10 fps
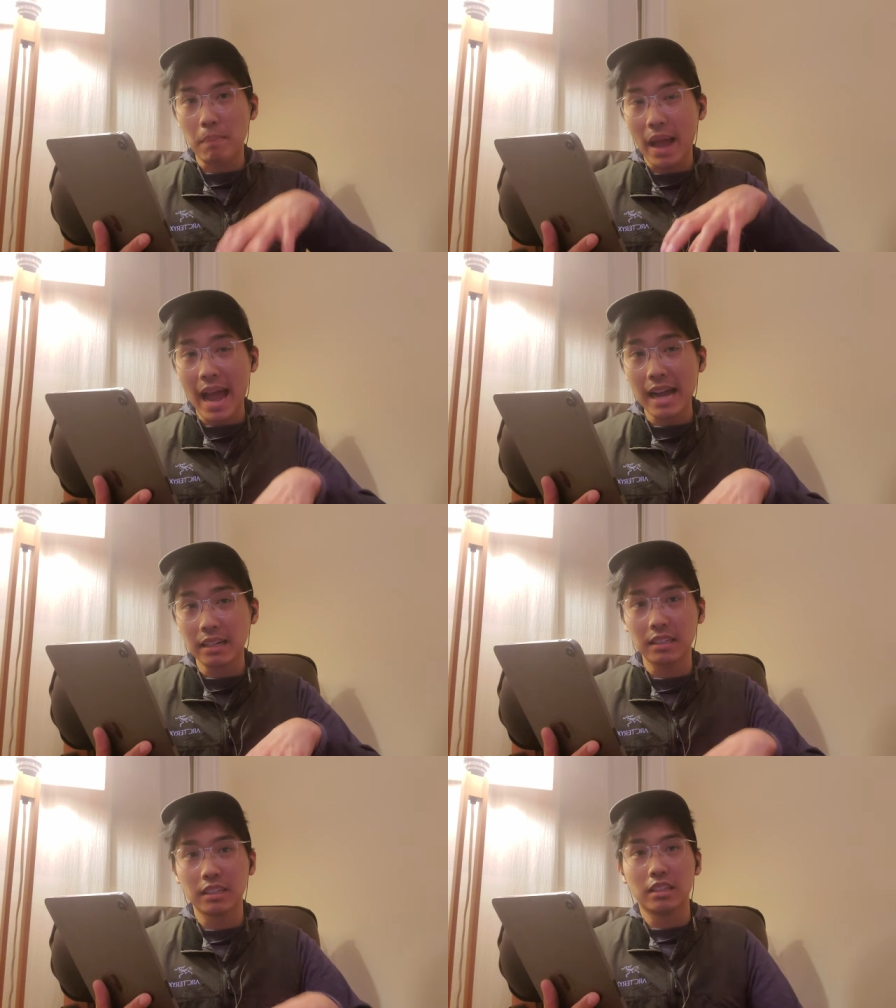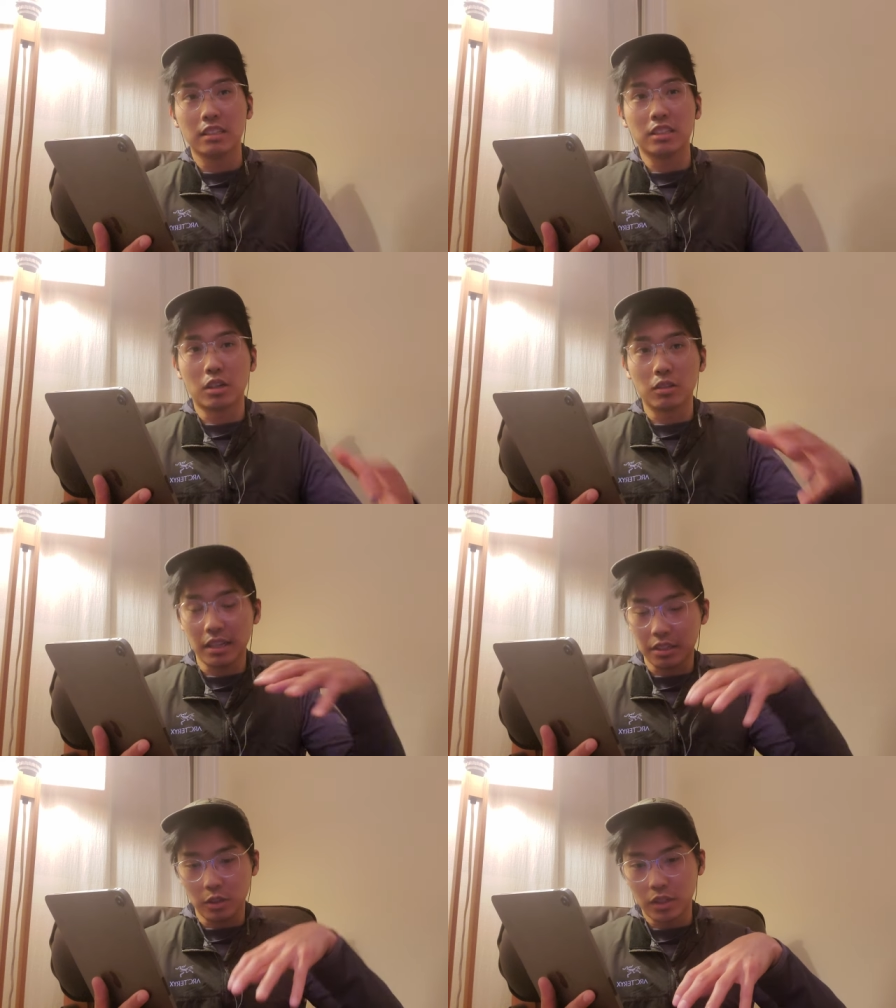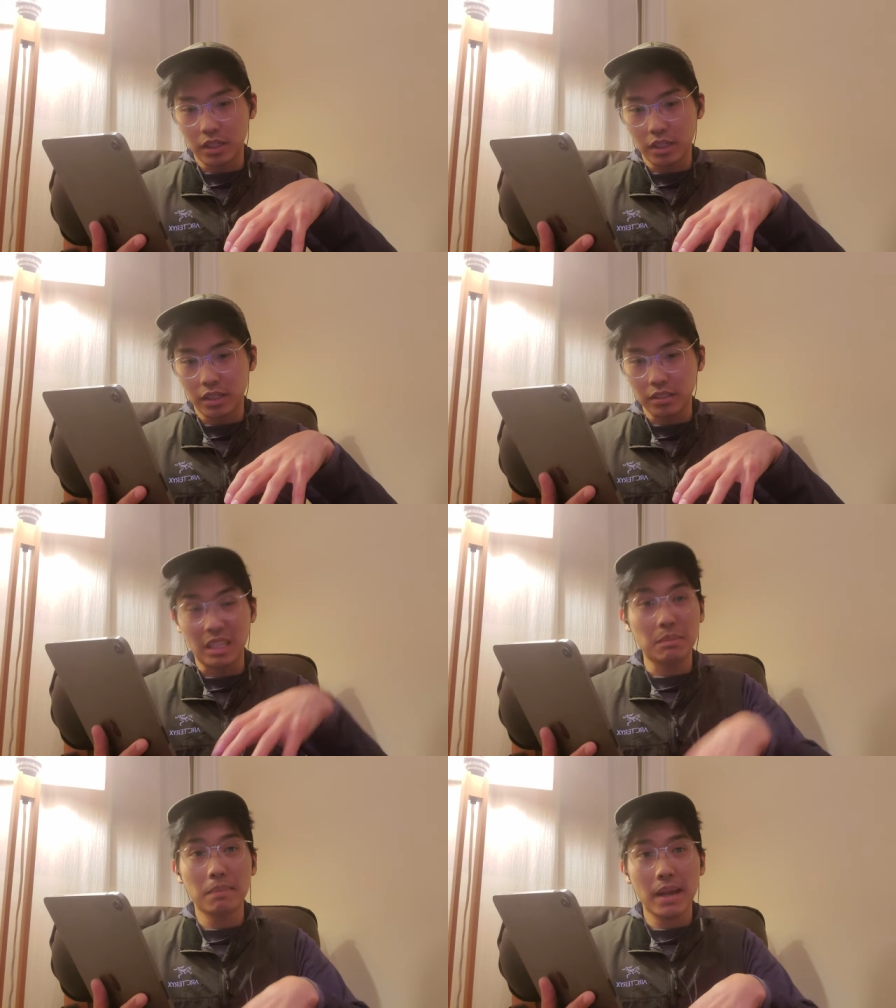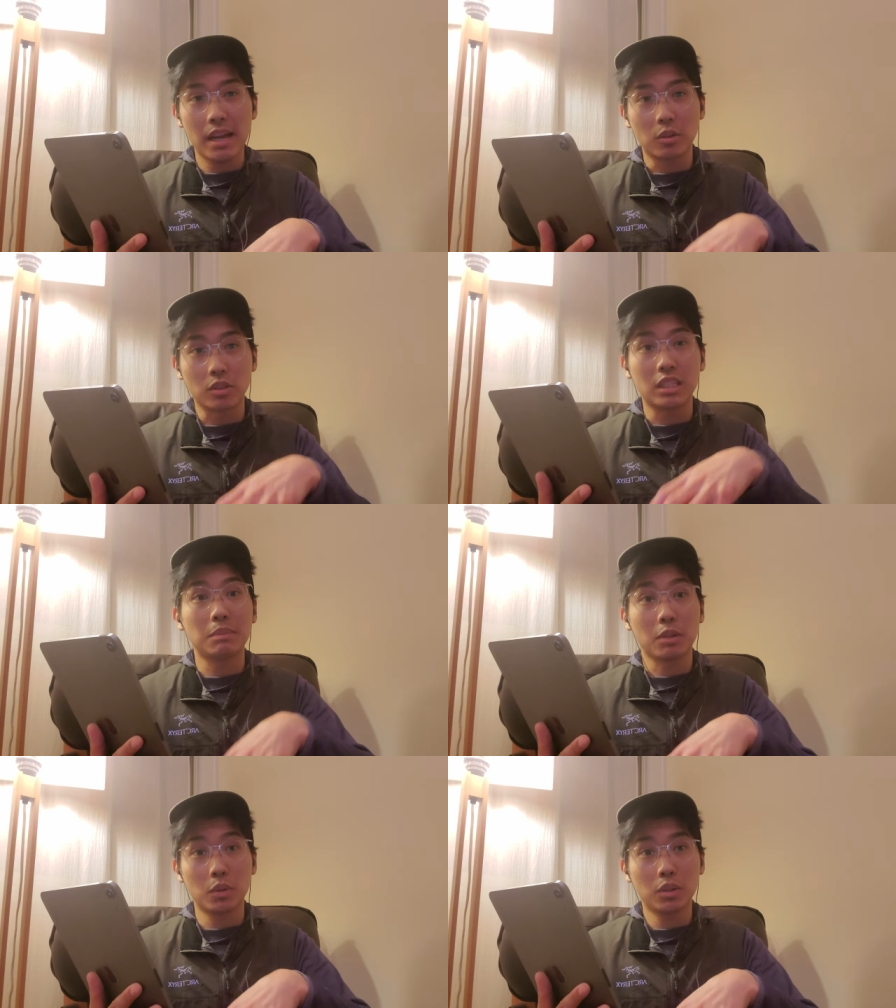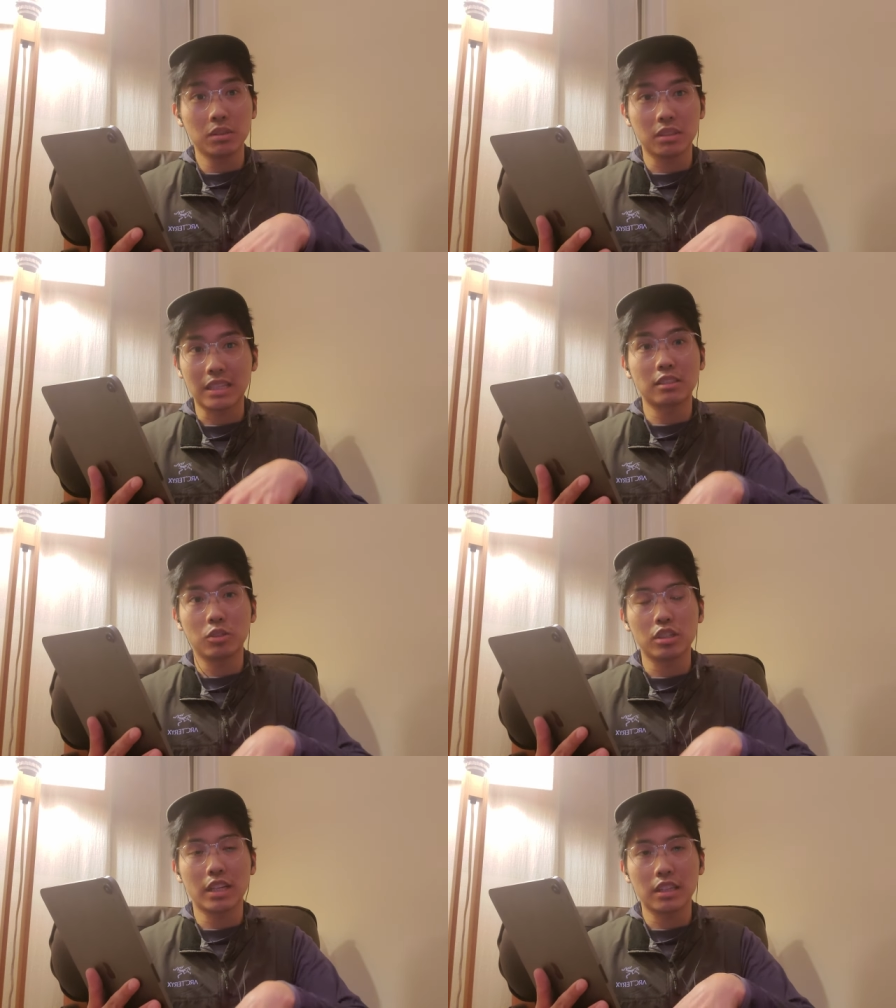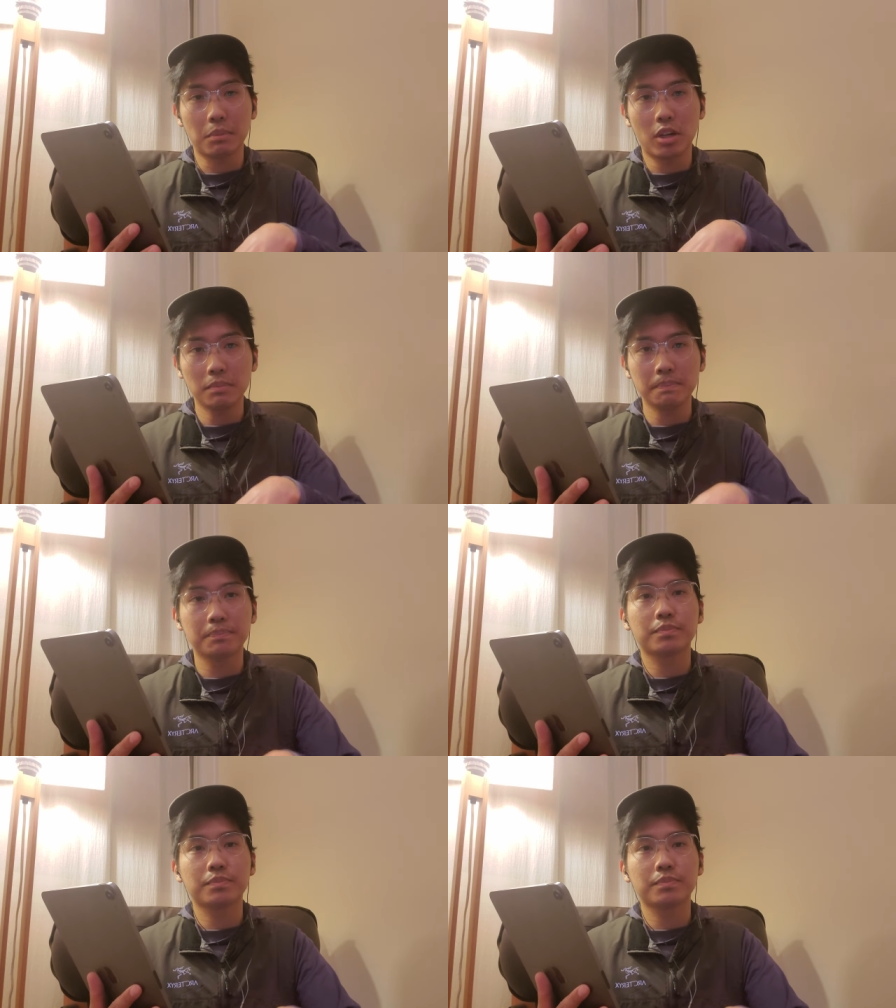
pack, you know, like your sleeping bag or sleeping quilt, because that's usually at the bottom,